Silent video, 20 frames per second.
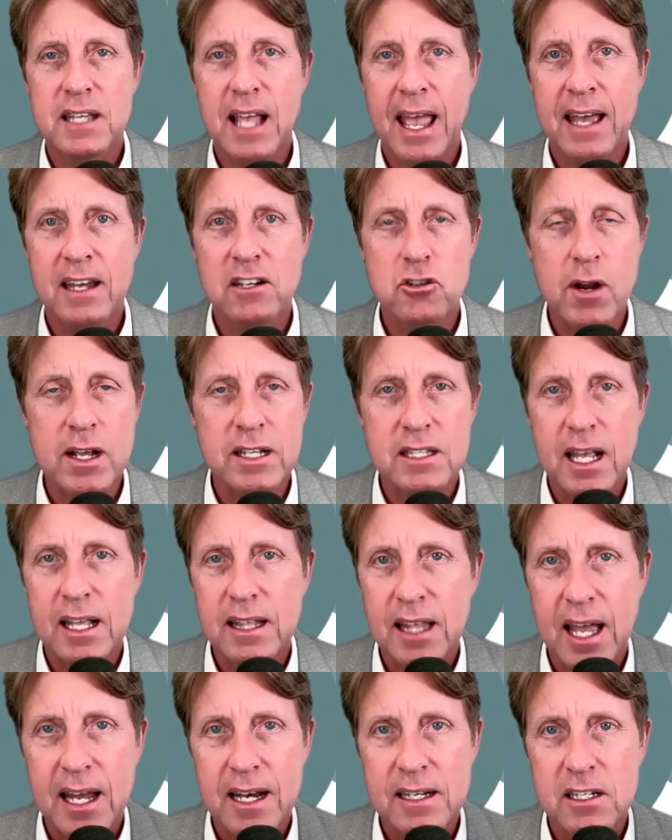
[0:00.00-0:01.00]
and translate
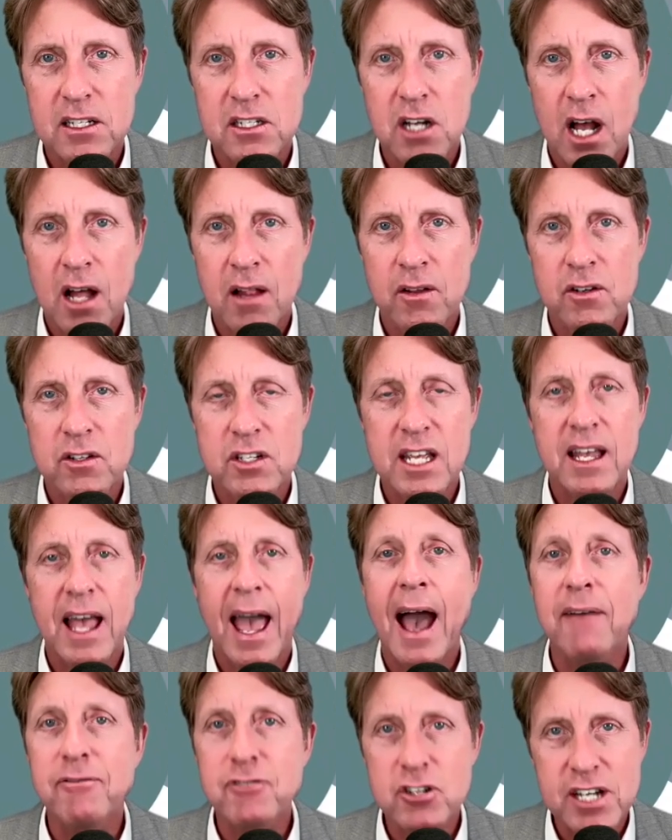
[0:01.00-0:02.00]
that into dollars,
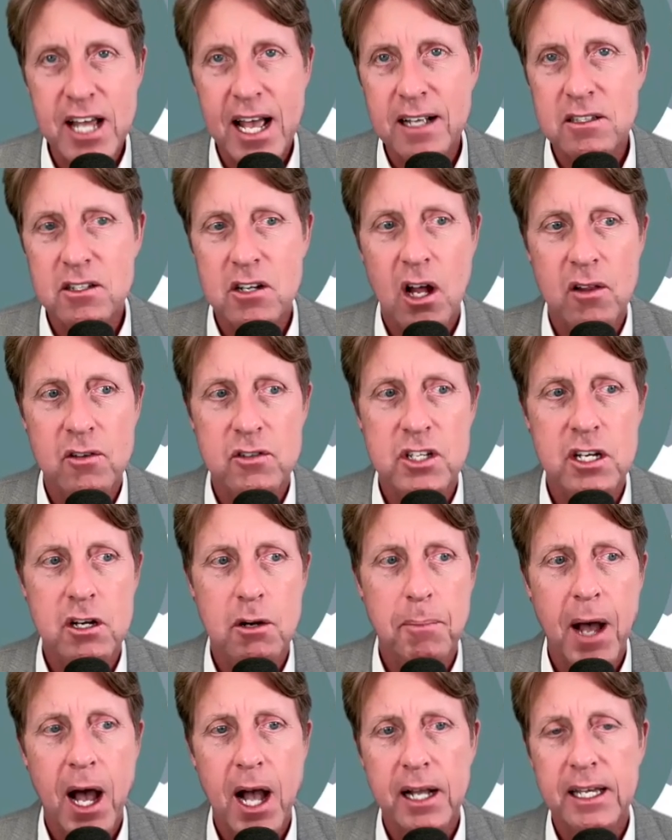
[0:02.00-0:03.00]
after tax dollars in your
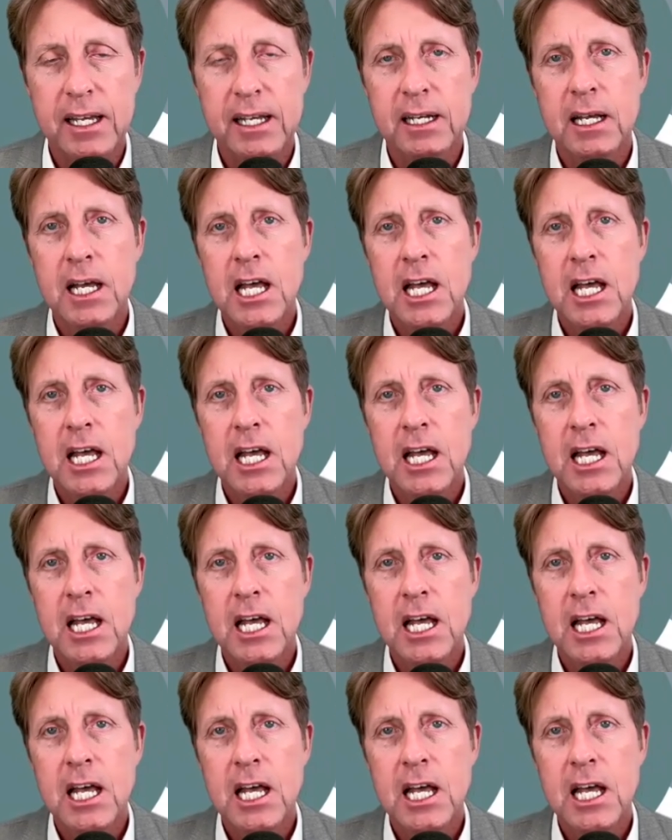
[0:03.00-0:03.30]
pocket.